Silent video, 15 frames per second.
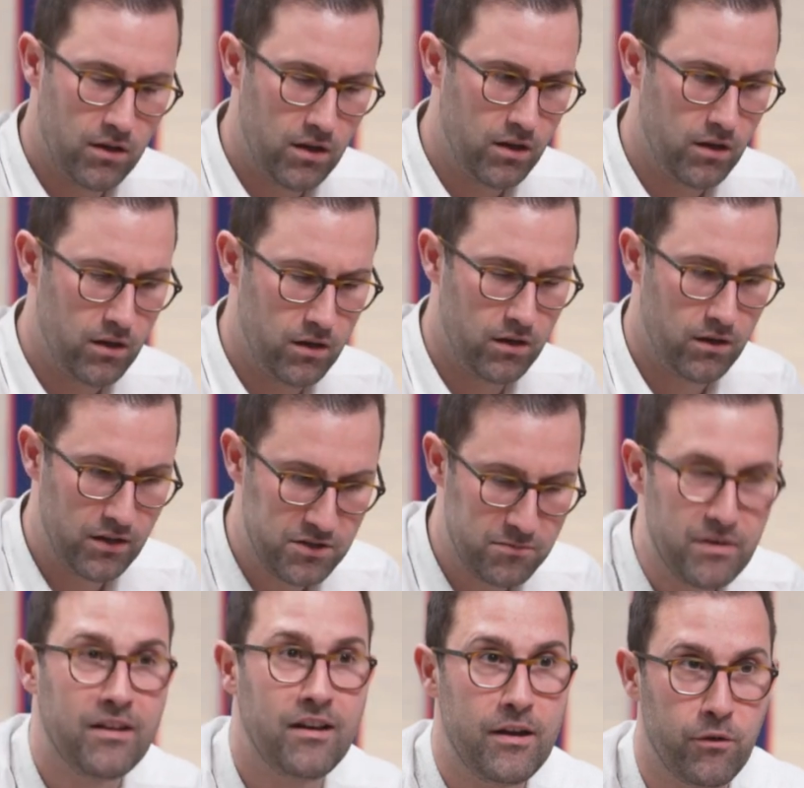Let's
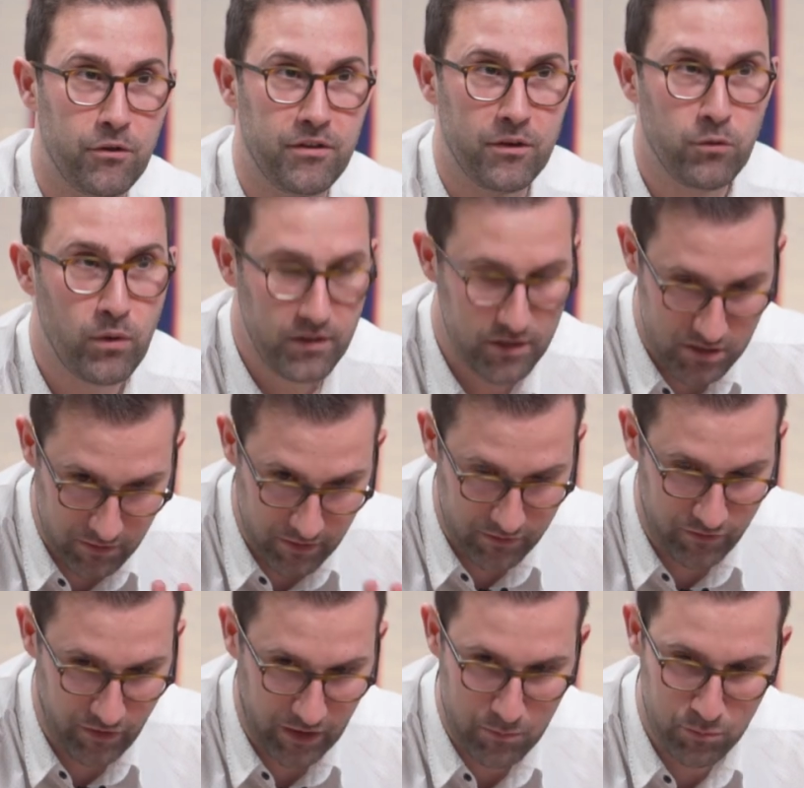be clear on that one.
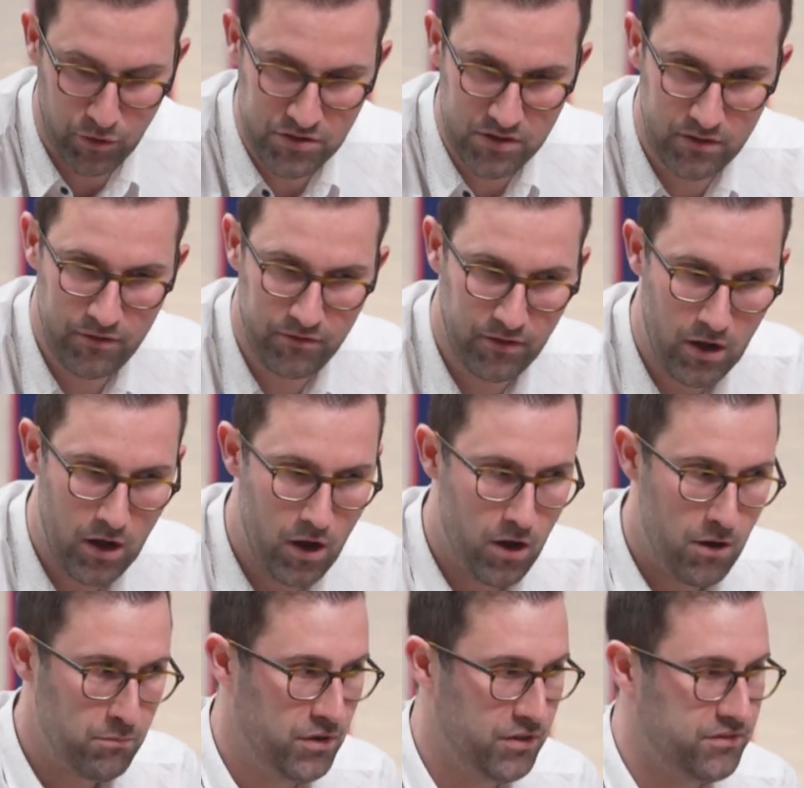It's very positive,
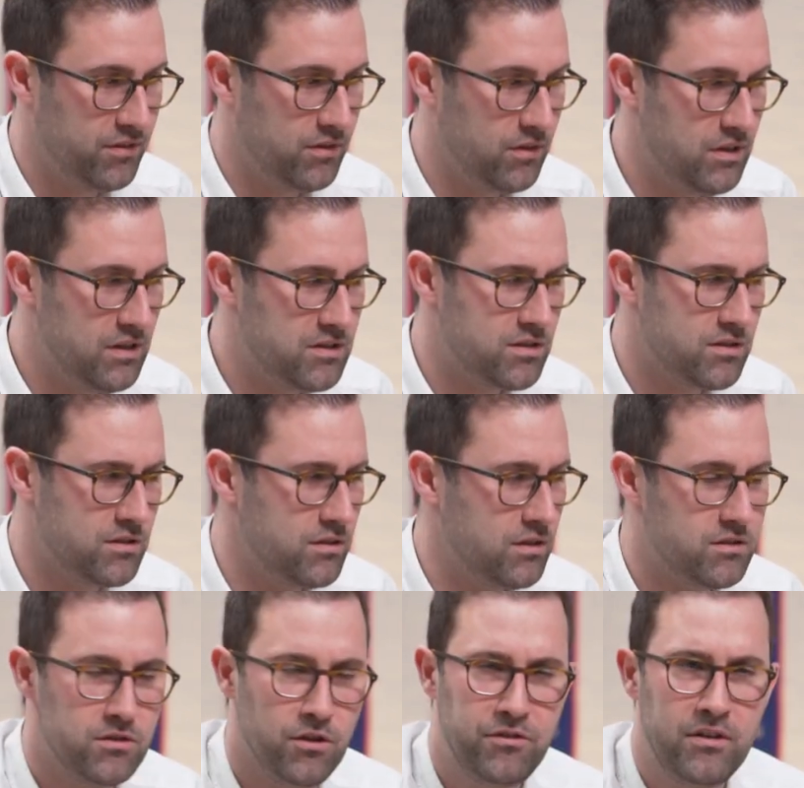but
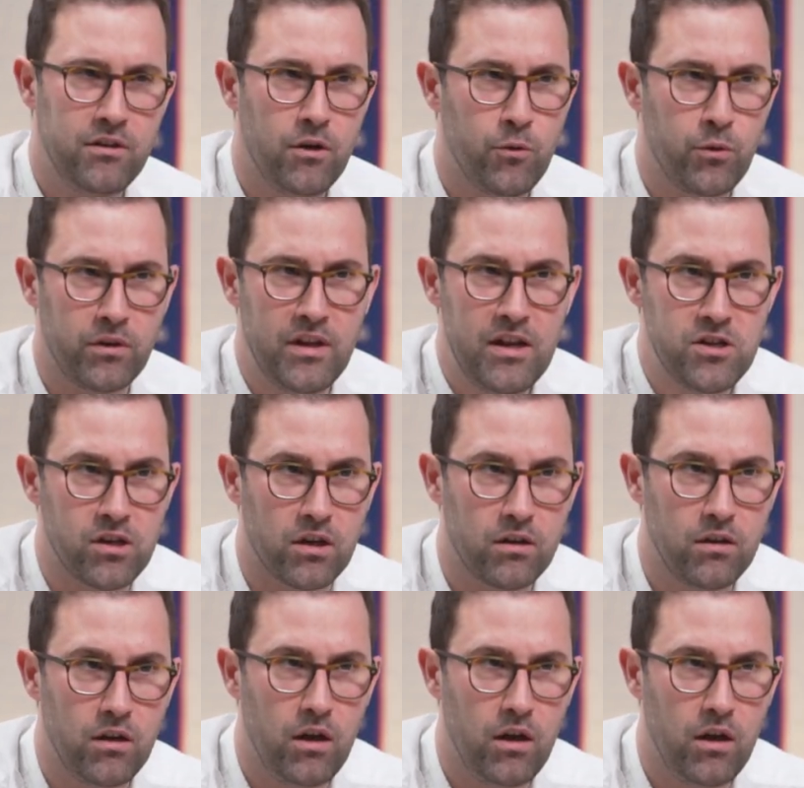it's not in our nature.